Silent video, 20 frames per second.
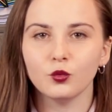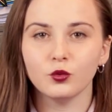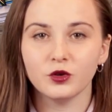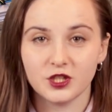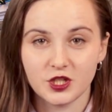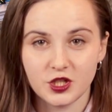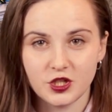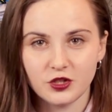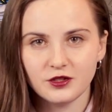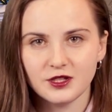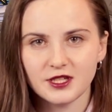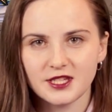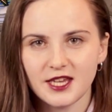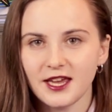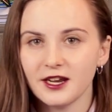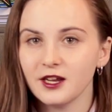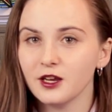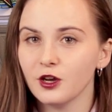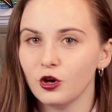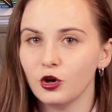With students
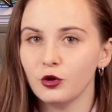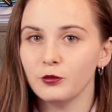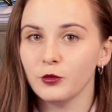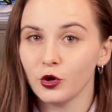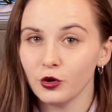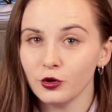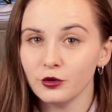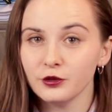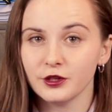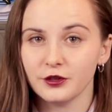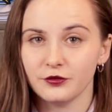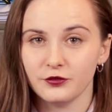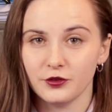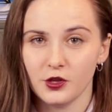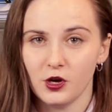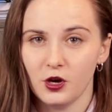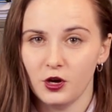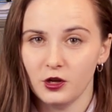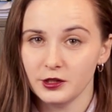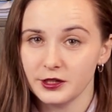heading home early for
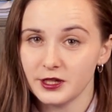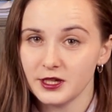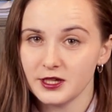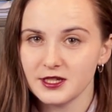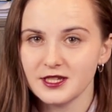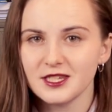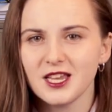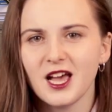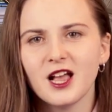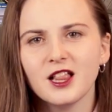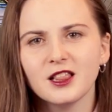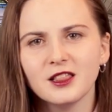the holidays,